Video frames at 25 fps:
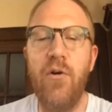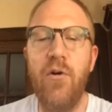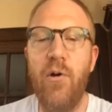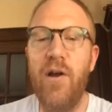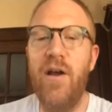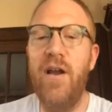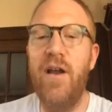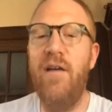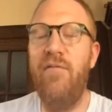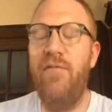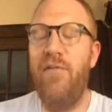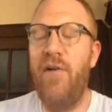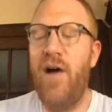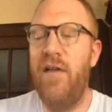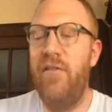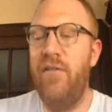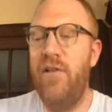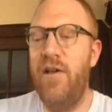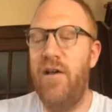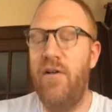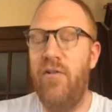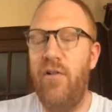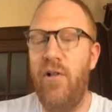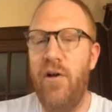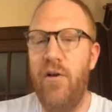we're going to finally
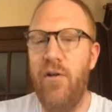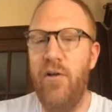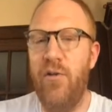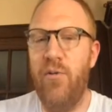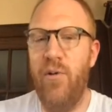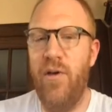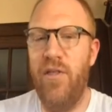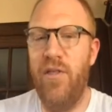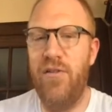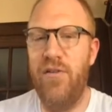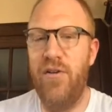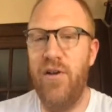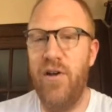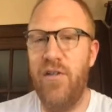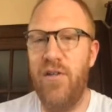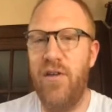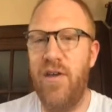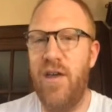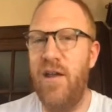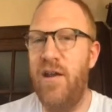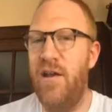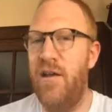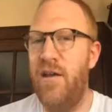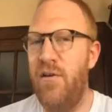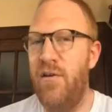close with just
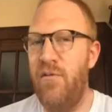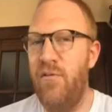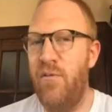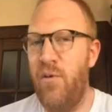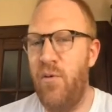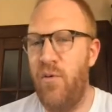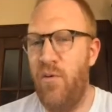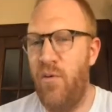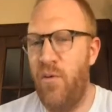getting you,